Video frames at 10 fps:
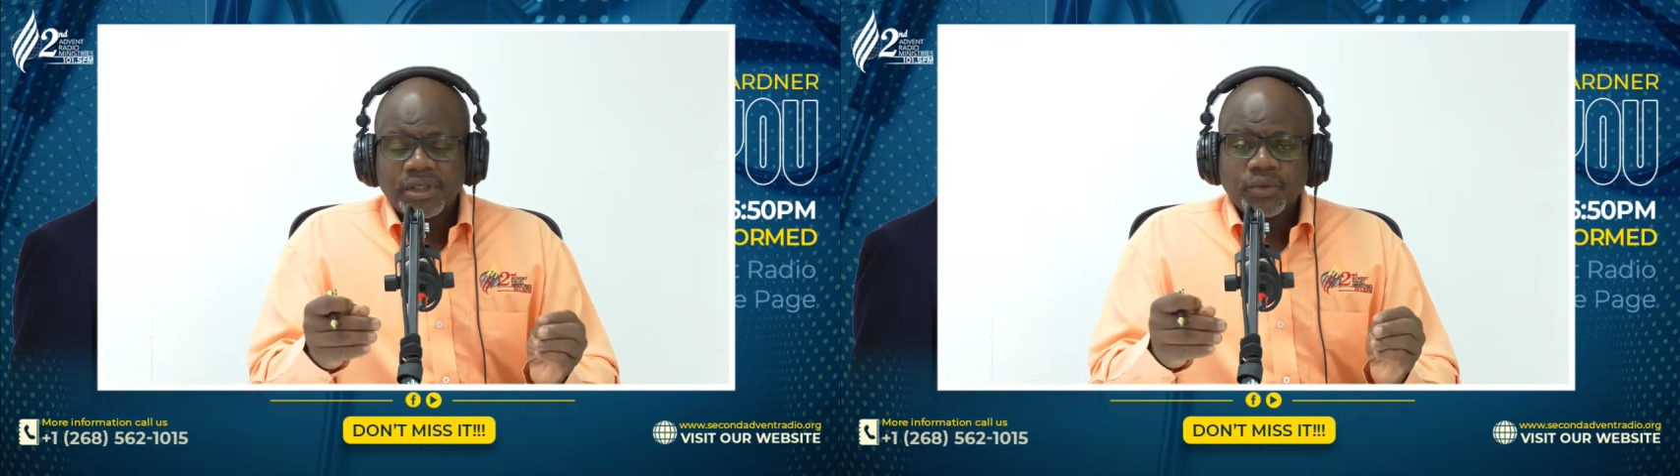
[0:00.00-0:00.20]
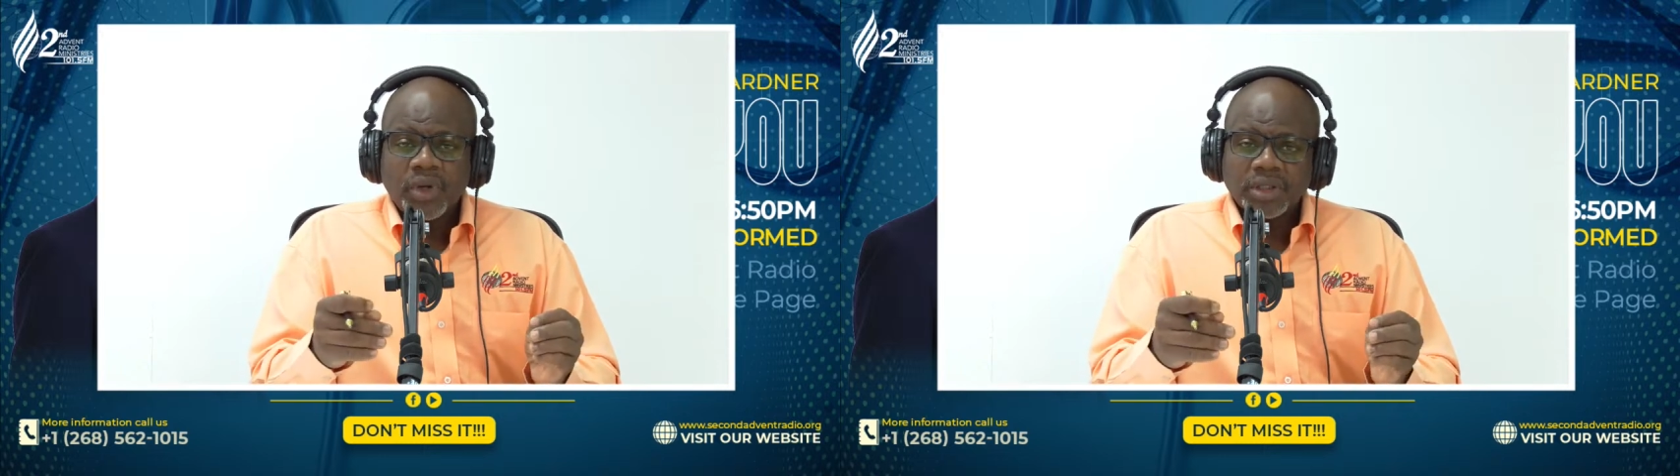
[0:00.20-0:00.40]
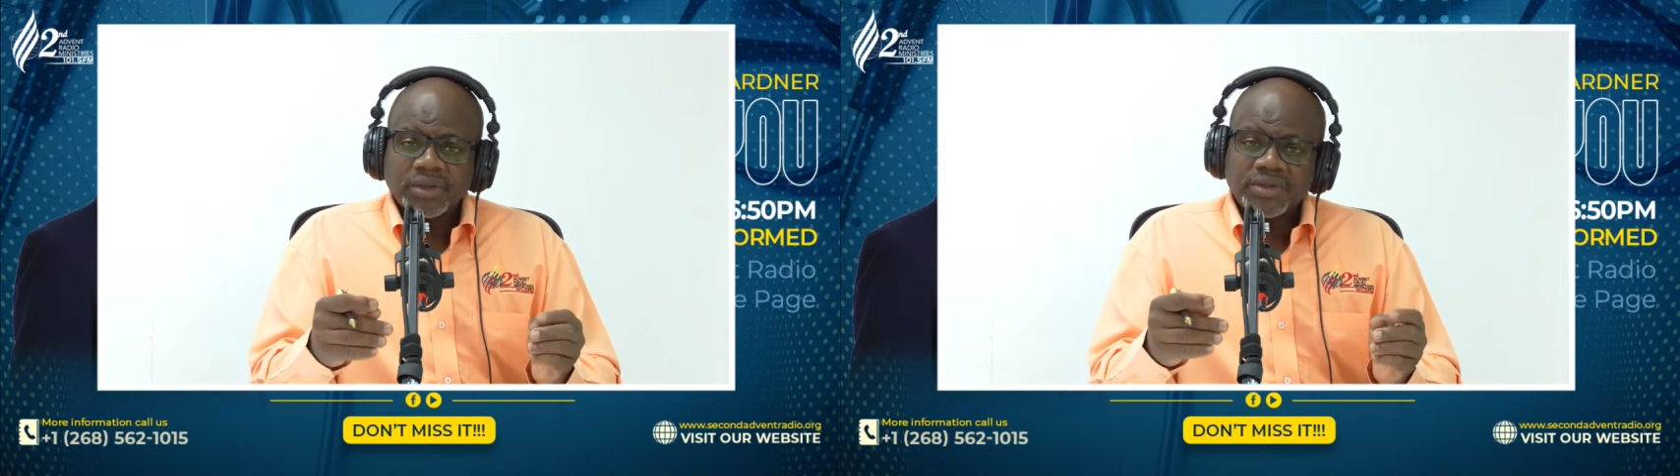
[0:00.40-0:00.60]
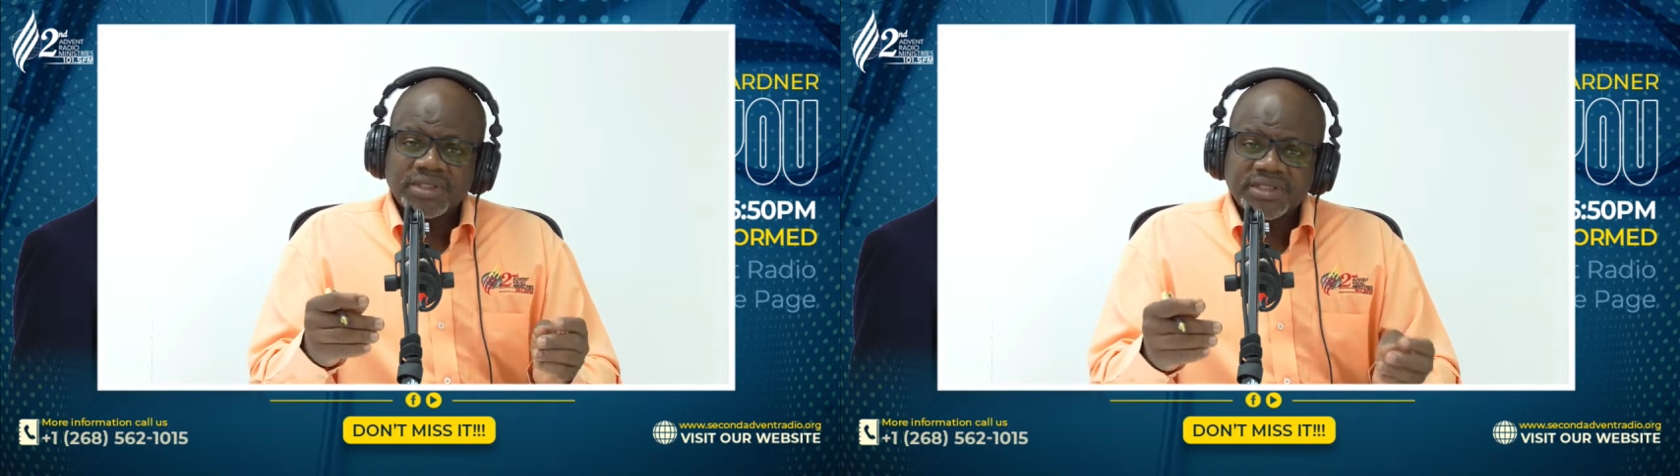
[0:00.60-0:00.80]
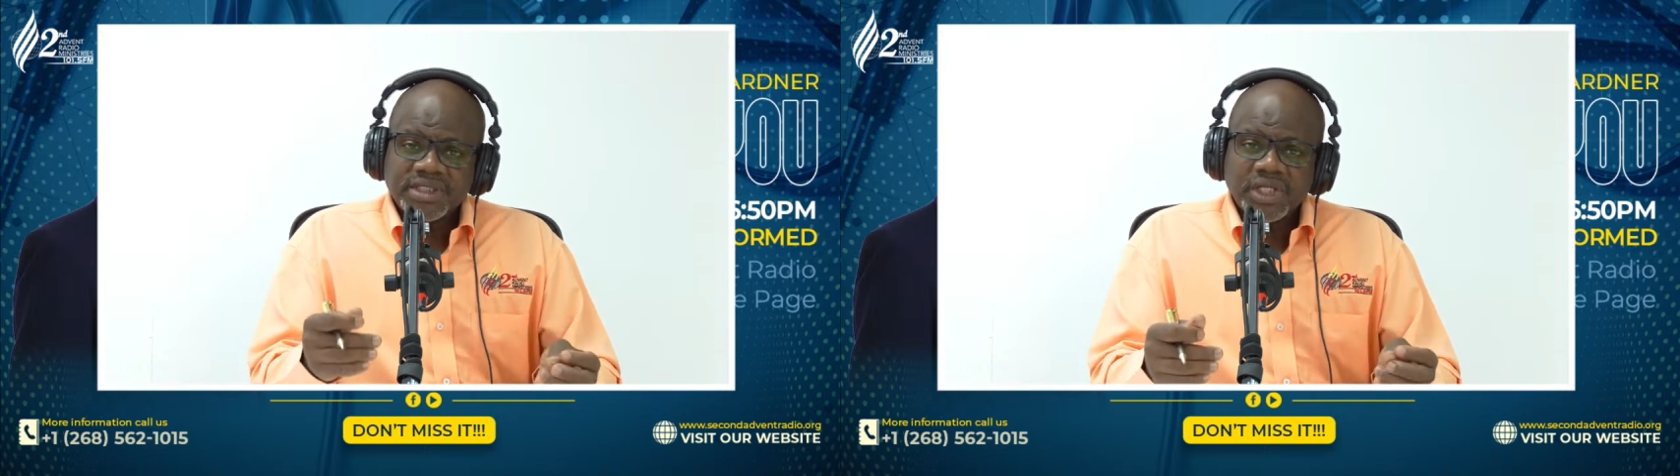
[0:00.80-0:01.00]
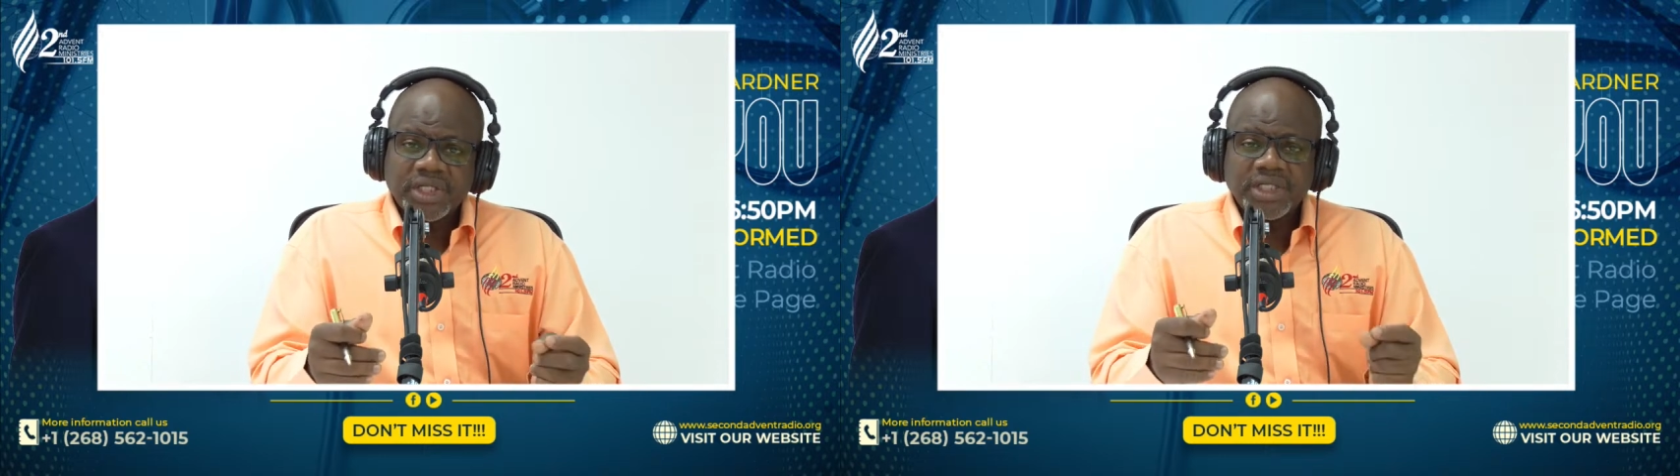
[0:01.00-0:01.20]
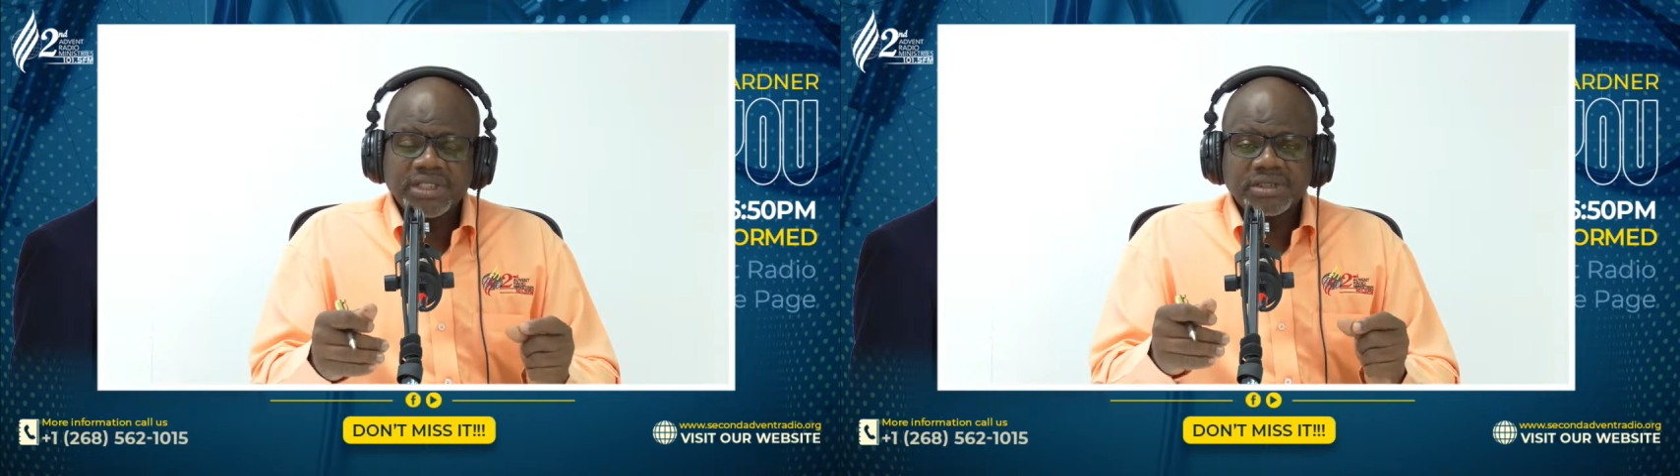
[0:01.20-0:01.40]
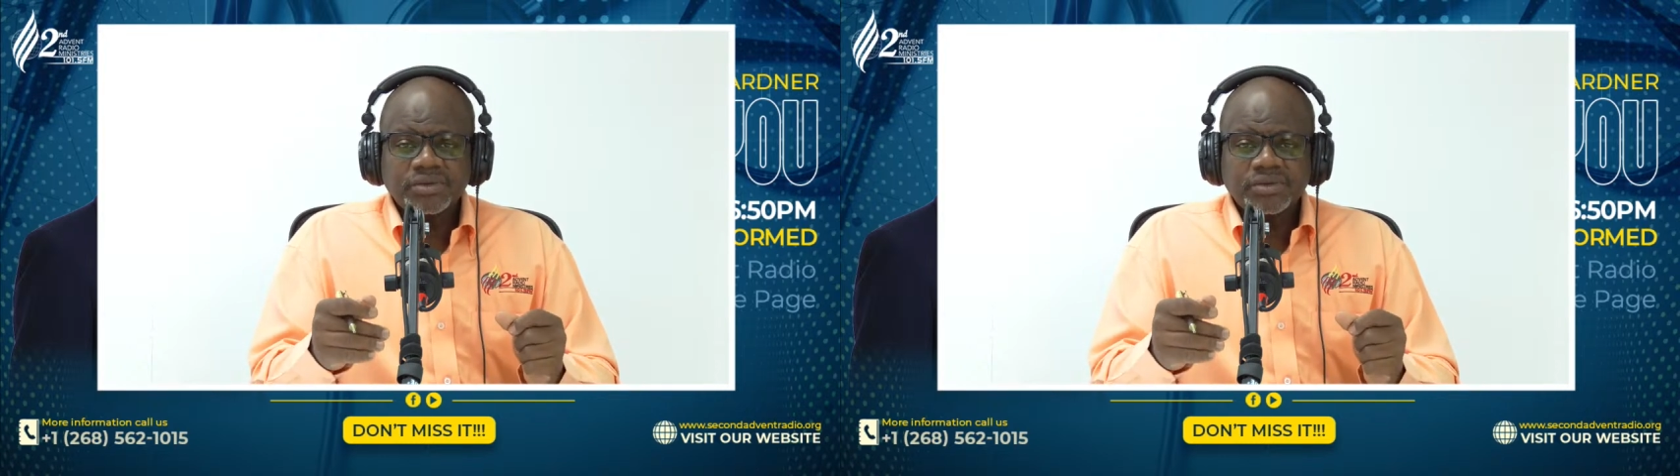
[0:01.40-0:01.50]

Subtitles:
walk down the staircase,